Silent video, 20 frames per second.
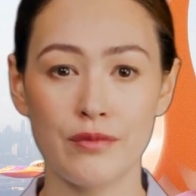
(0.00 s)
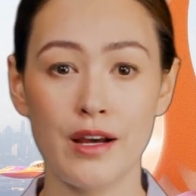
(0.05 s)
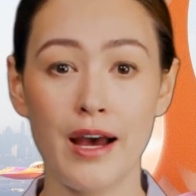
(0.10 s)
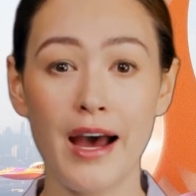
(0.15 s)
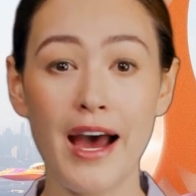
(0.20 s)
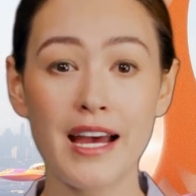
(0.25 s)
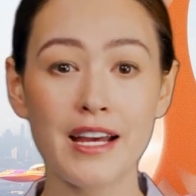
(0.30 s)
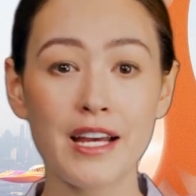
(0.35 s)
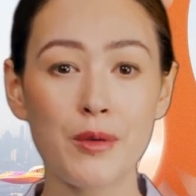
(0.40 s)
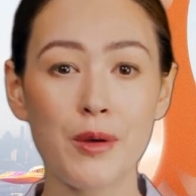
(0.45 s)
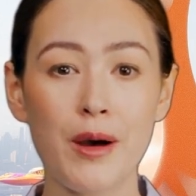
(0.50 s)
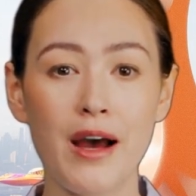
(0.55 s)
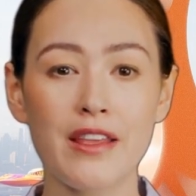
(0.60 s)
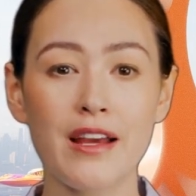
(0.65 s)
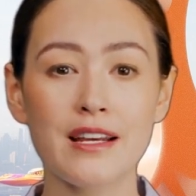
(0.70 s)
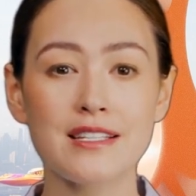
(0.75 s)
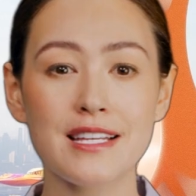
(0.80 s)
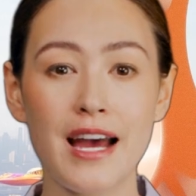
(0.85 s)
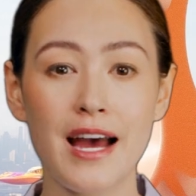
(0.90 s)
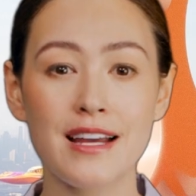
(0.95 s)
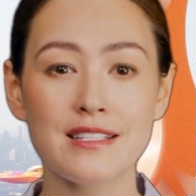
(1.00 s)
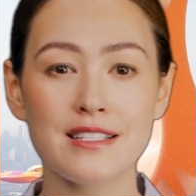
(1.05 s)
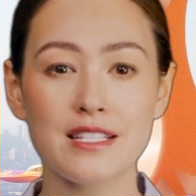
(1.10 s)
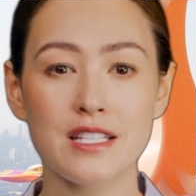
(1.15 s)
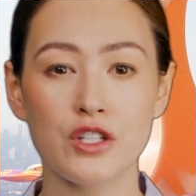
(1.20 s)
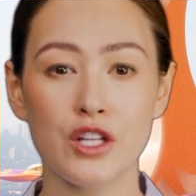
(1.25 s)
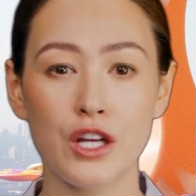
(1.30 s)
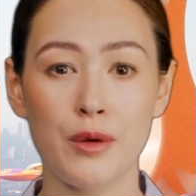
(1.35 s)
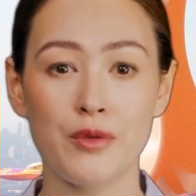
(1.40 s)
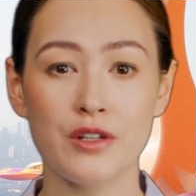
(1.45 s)
Anywhere that text
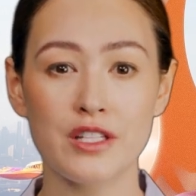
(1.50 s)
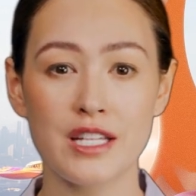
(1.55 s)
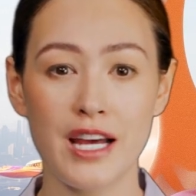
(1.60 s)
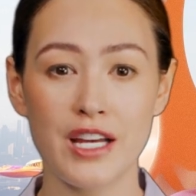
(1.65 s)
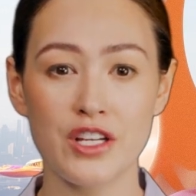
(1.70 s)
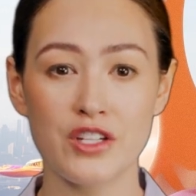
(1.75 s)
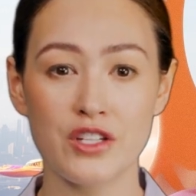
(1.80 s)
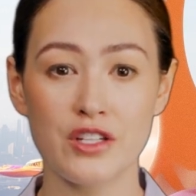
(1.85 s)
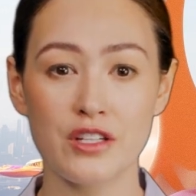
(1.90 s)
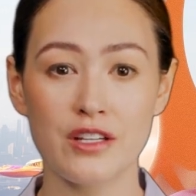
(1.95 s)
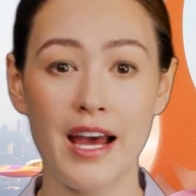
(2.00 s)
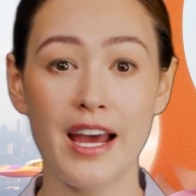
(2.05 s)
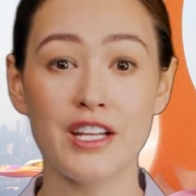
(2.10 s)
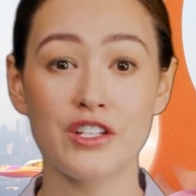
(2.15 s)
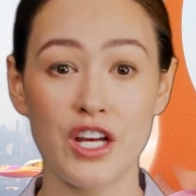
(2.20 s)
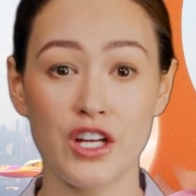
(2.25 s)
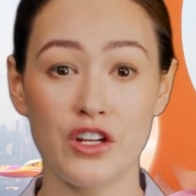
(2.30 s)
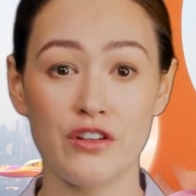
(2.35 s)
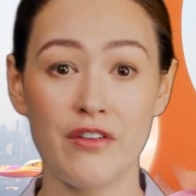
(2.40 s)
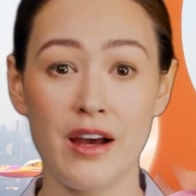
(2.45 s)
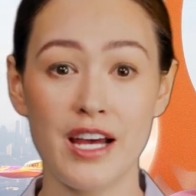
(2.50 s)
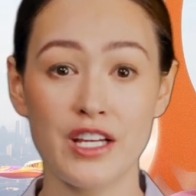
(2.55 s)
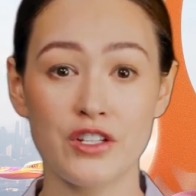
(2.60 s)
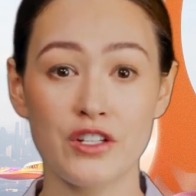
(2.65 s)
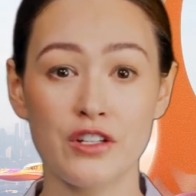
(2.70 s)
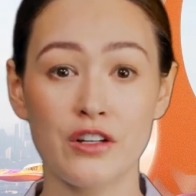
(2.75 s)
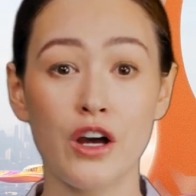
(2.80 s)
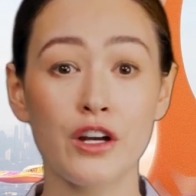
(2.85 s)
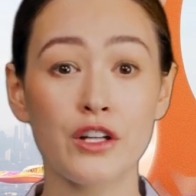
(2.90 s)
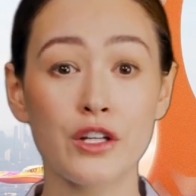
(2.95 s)
interpretation and generation
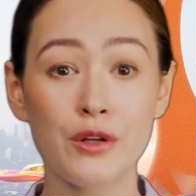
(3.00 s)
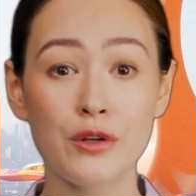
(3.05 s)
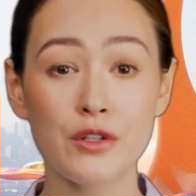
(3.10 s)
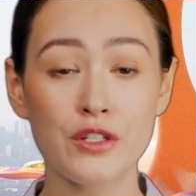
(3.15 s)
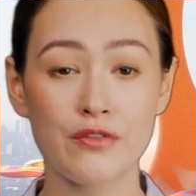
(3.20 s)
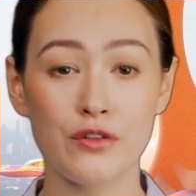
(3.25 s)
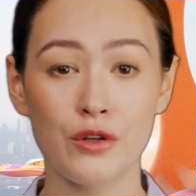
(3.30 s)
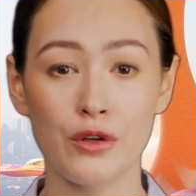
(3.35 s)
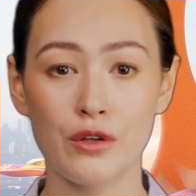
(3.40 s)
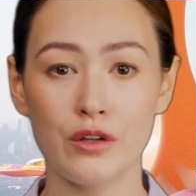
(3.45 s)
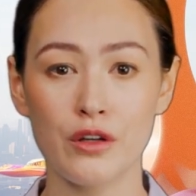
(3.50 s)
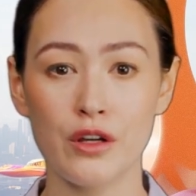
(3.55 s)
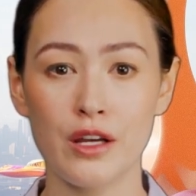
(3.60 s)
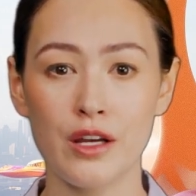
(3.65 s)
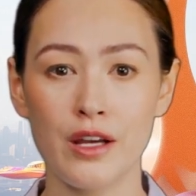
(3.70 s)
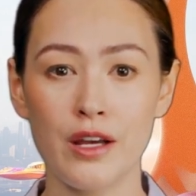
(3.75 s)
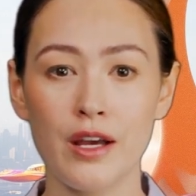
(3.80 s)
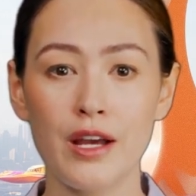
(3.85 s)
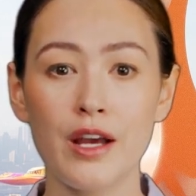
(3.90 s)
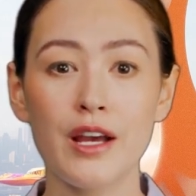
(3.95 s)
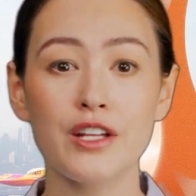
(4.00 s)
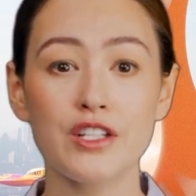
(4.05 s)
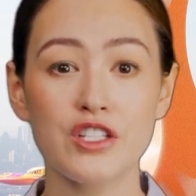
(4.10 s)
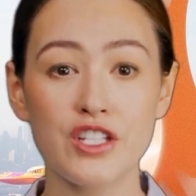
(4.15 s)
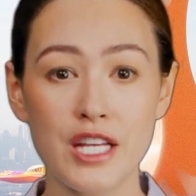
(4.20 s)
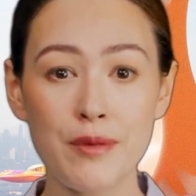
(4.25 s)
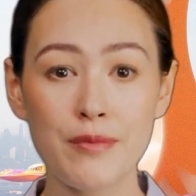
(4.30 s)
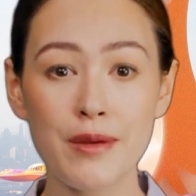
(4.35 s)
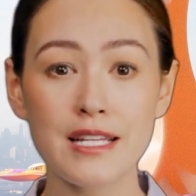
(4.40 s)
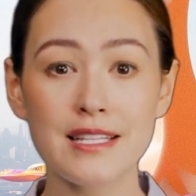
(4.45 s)
are useful,
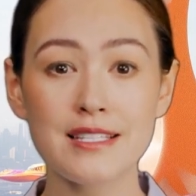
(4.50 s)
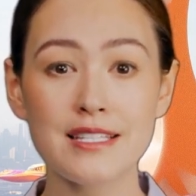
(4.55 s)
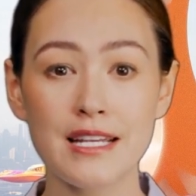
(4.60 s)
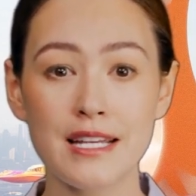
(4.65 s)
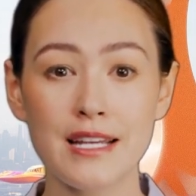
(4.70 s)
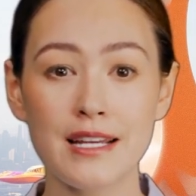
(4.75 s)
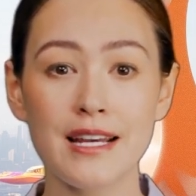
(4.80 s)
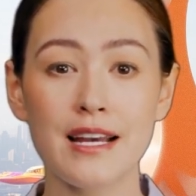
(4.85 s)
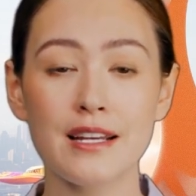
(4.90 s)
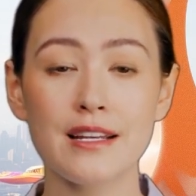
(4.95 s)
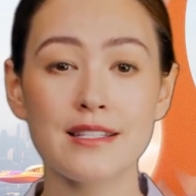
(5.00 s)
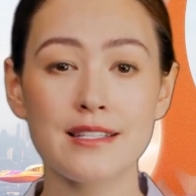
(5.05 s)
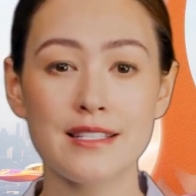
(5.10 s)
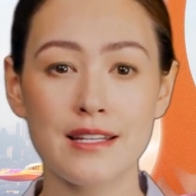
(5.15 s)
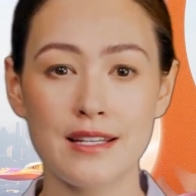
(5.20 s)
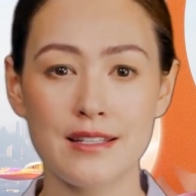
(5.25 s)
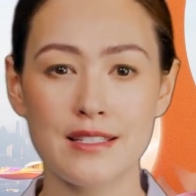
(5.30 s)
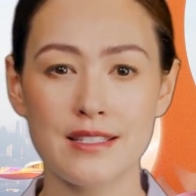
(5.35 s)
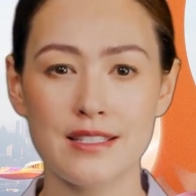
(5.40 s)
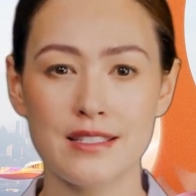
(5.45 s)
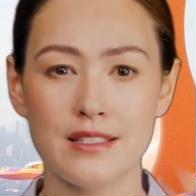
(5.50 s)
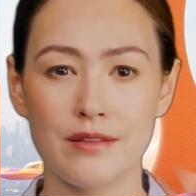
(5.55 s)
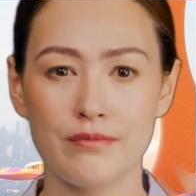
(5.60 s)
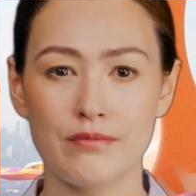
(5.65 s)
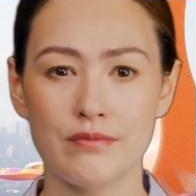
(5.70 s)
GPT can assist.